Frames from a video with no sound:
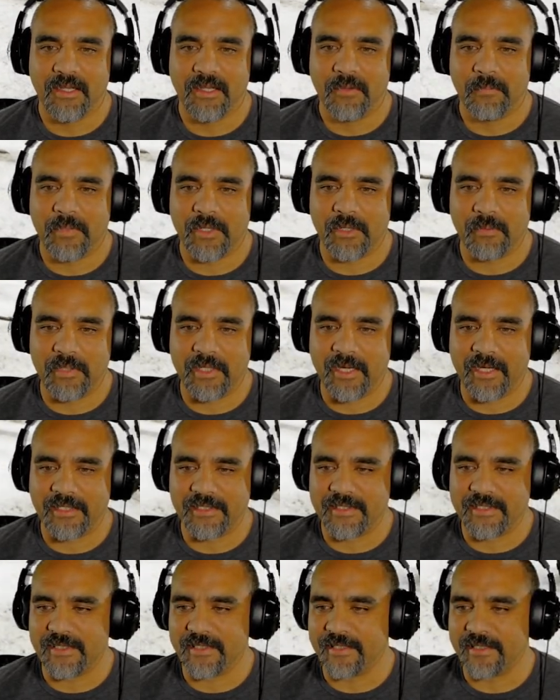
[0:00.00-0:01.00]
But it'd be
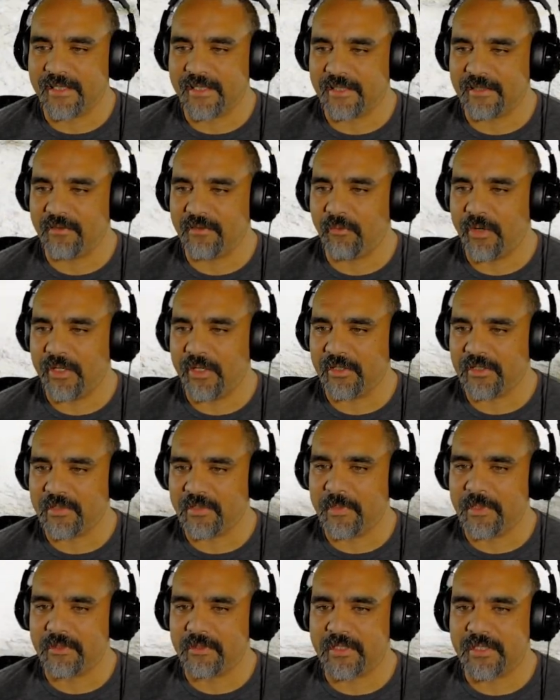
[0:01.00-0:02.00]
nice to get the rails
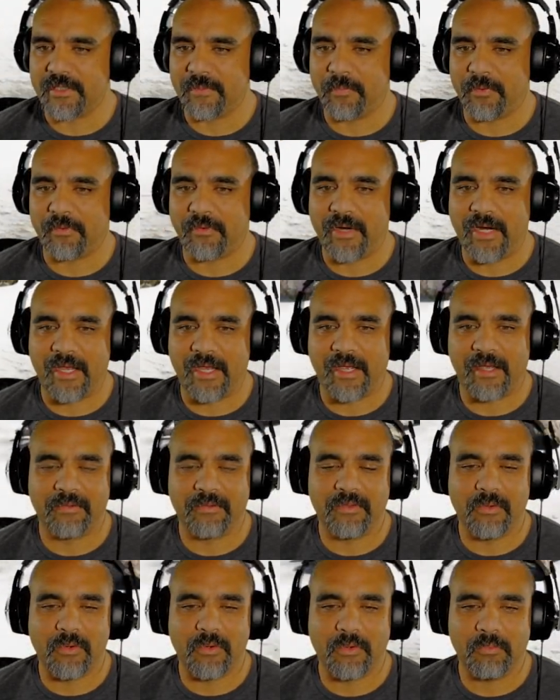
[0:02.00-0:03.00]
built up around
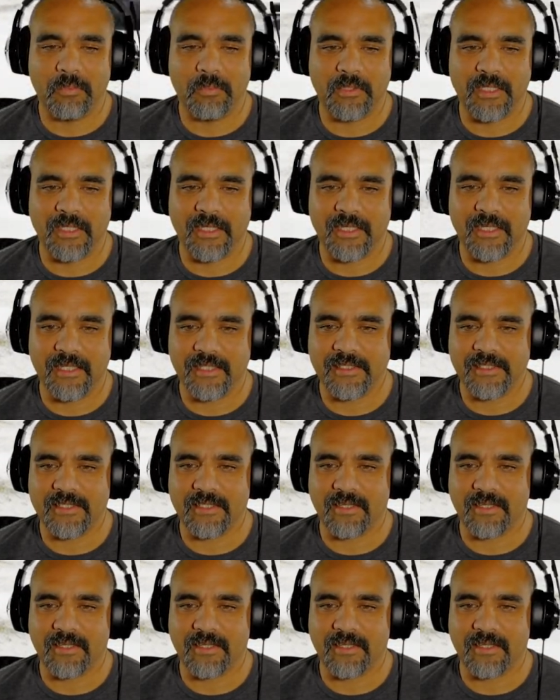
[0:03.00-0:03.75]
the whole place